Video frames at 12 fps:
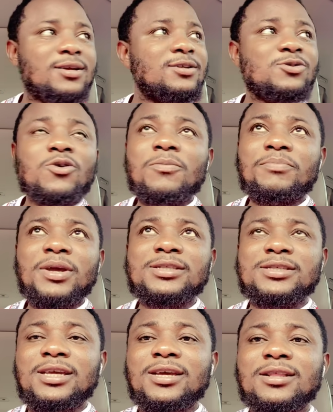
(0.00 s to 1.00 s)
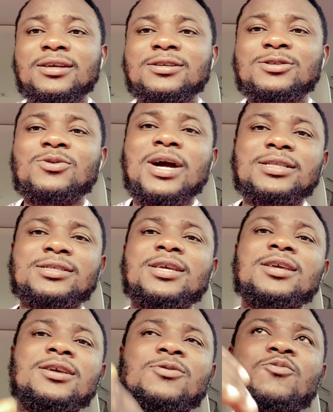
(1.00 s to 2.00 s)
No big deal. So I
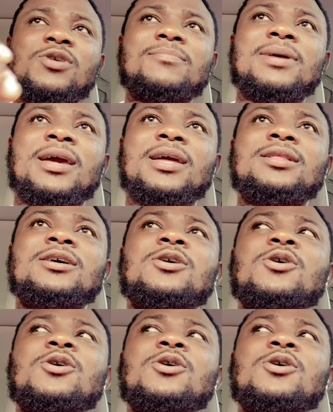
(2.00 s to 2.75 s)
think women